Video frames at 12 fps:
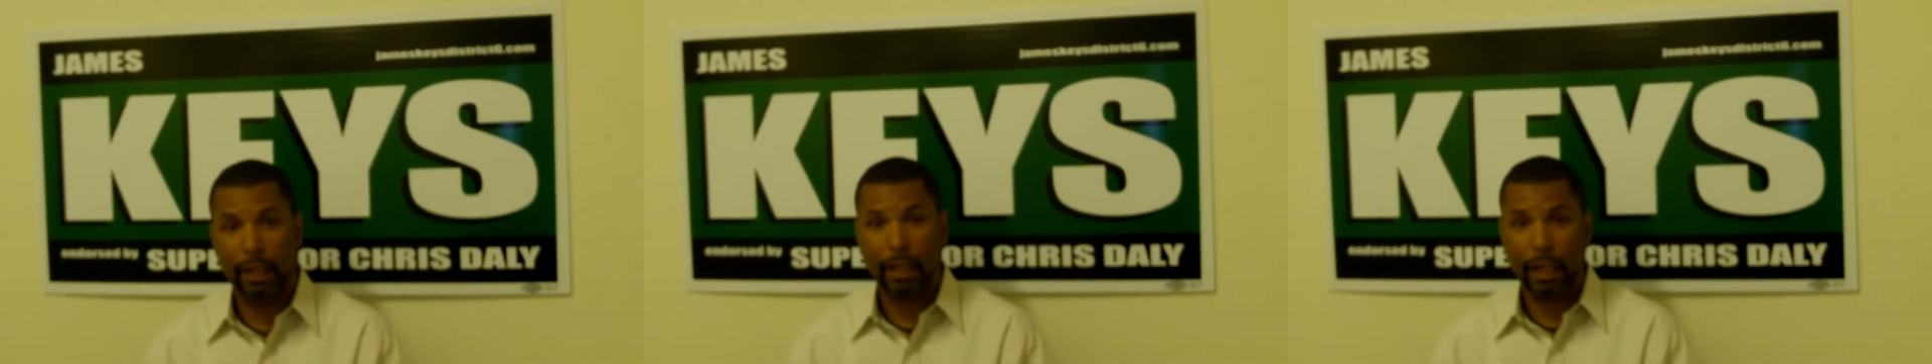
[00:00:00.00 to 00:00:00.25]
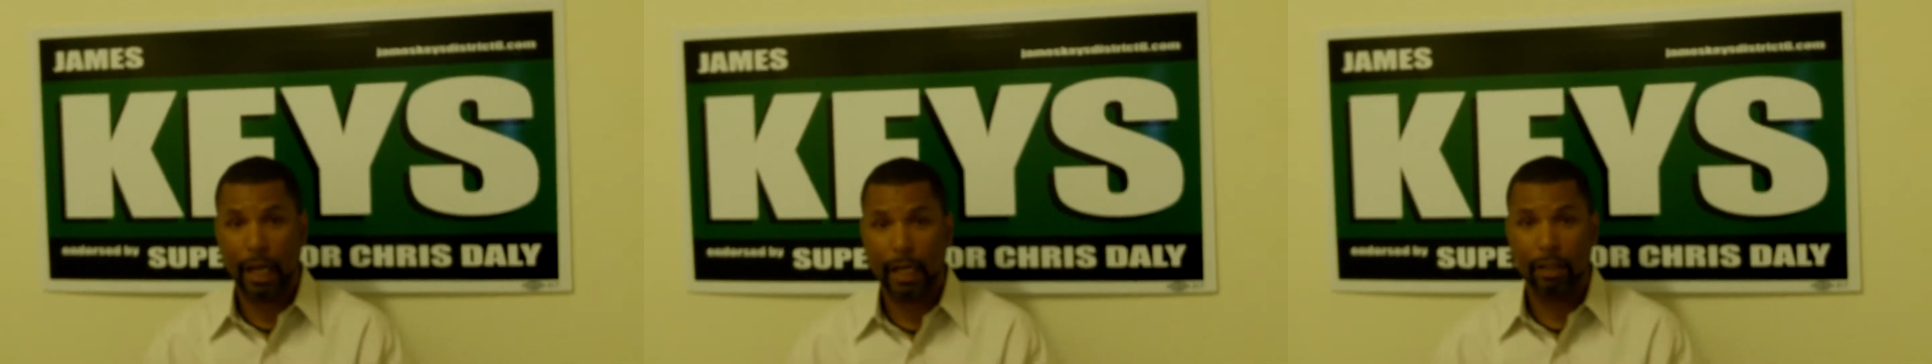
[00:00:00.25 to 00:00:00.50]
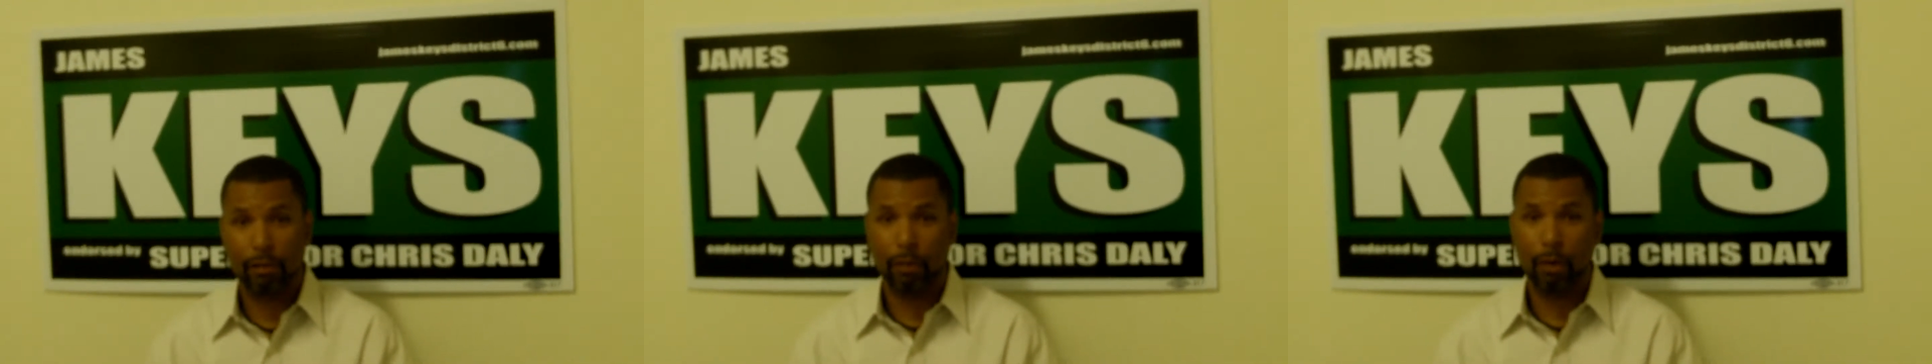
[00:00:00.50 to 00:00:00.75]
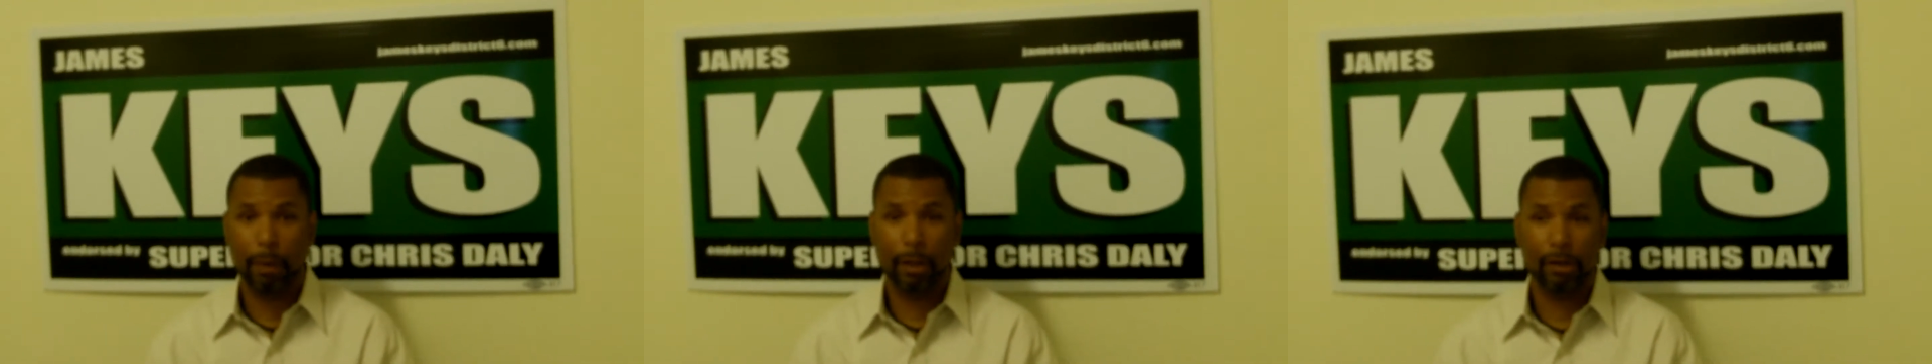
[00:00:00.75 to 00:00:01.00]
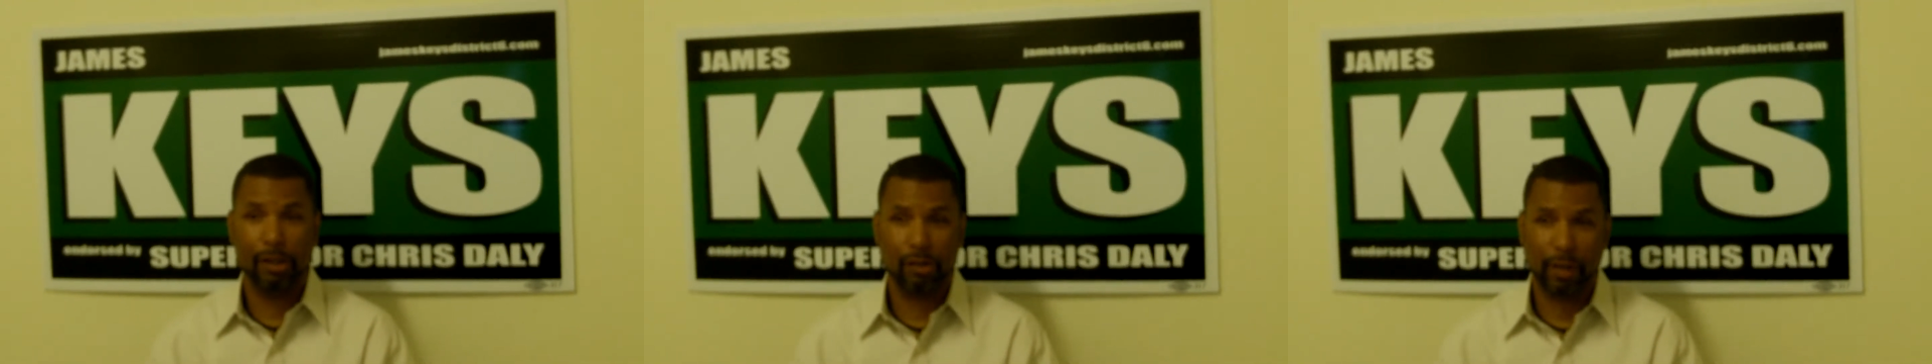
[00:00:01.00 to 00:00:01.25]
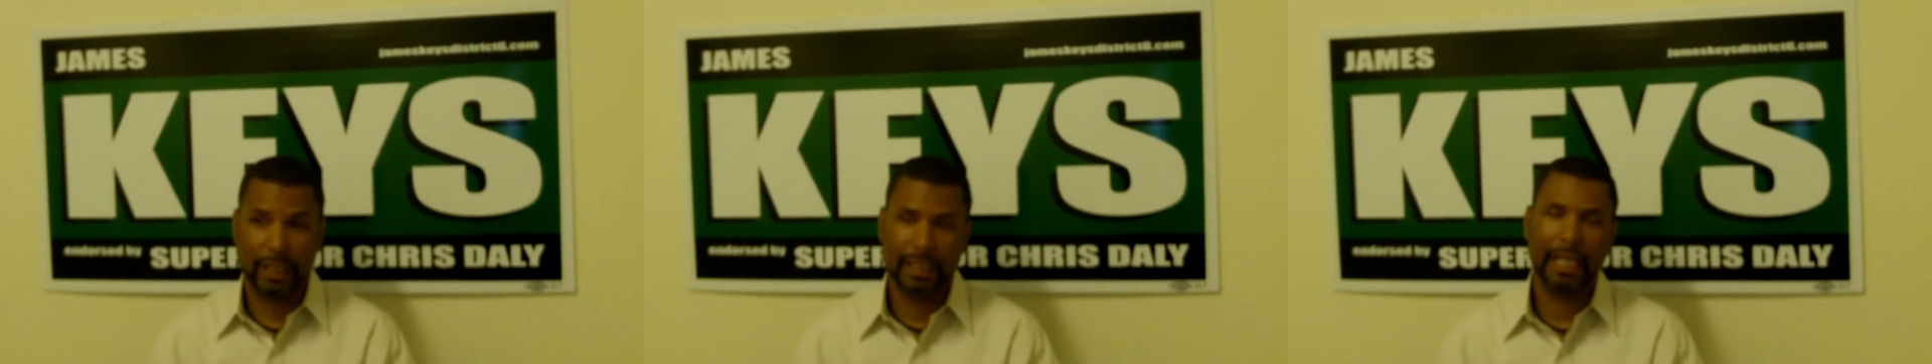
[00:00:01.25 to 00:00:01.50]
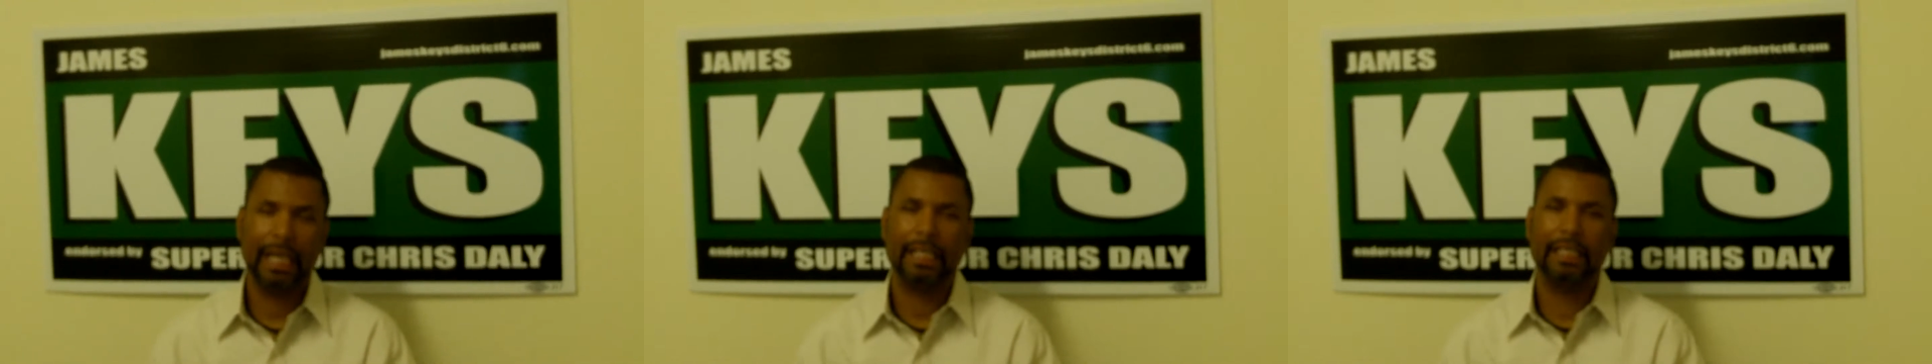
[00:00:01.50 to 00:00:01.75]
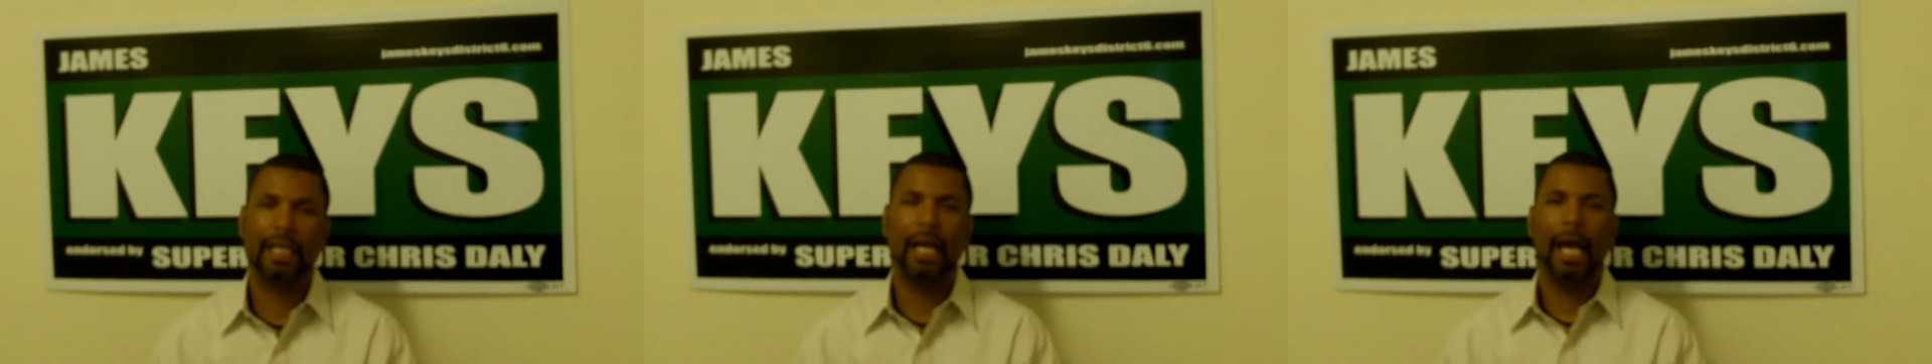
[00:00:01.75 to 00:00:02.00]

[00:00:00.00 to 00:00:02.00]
the Alliance for a Better District 6,